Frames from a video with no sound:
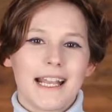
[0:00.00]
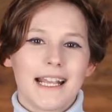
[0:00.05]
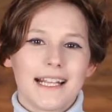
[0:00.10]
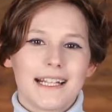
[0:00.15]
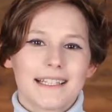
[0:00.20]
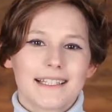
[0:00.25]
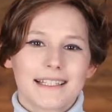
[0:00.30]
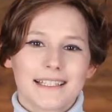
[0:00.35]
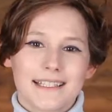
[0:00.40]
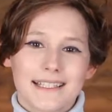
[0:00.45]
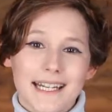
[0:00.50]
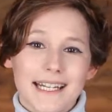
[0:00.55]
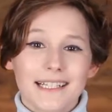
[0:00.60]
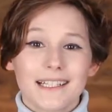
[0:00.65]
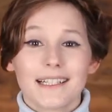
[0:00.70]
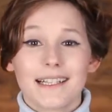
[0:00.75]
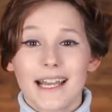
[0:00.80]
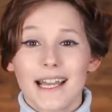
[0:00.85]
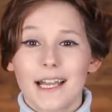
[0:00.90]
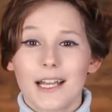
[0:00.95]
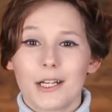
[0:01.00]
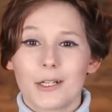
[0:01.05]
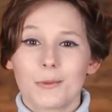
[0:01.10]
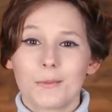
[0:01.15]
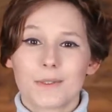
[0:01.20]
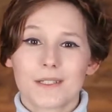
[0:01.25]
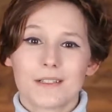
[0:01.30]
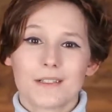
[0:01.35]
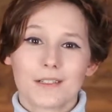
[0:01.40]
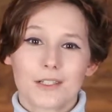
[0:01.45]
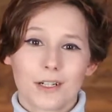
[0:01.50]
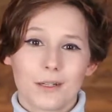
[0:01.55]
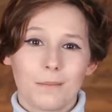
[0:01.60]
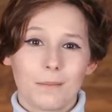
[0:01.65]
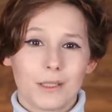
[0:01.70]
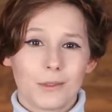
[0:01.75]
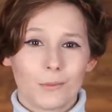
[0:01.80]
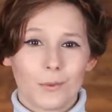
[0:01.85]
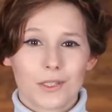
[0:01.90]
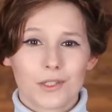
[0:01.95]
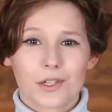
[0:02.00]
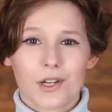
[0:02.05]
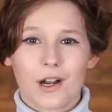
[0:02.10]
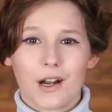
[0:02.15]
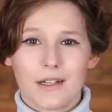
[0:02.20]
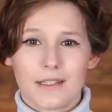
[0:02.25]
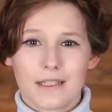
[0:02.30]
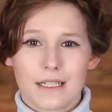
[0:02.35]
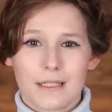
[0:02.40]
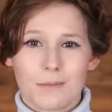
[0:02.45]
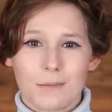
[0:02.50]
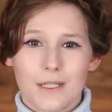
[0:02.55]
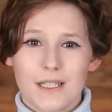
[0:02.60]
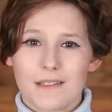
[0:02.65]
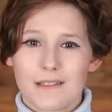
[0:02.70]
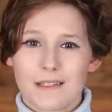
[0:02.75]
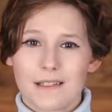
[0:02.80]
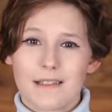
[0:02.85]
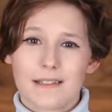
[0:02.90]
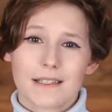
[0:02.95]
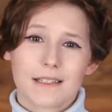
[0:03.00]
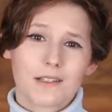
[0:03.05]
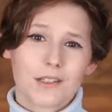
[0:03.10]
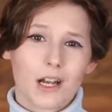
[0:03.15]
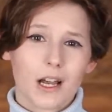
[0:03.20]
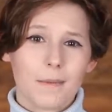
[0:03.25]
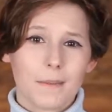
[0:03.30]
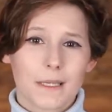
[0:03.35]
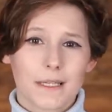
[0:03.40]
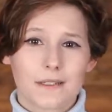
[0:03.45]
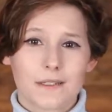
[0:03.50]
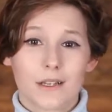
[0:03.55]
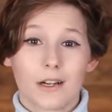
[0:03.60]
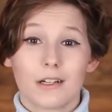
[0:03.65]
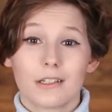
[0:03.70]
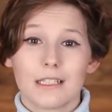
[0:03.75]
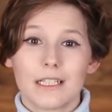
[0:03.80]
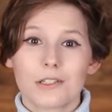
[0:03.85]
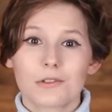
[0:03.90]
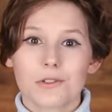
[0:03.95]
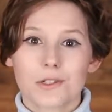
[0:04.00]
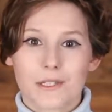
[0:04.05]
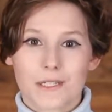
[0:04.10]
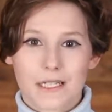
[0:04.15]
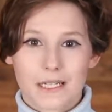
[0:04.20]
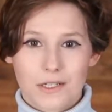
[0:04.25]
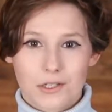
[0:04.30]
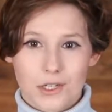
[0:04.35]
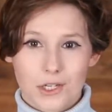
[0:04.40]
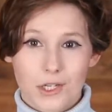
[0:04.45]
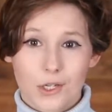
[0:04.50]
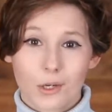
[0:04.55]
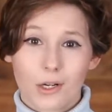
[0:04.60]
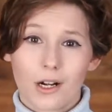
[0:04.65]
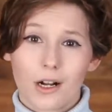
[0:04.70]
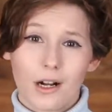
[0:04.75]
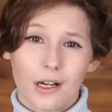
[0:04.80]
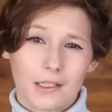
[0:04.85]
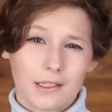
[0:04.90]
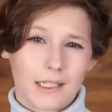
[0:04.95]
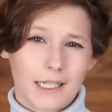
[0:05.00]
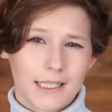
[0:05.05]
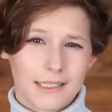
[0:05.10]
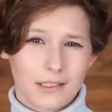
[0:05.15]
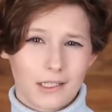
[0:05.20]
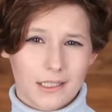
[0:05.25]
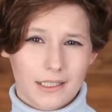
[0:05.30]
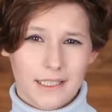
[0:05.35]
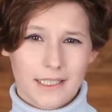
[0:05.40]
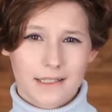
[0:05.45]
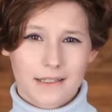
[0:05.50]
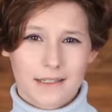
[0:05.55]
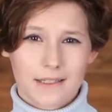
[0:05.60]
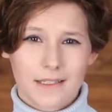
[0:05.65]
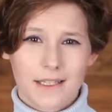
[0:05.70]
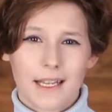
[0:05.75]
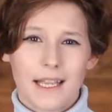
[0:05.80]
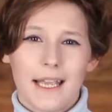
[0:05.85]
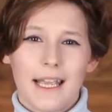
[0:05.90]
It's data that helps determine which content pieces and topics are interesting to your online audience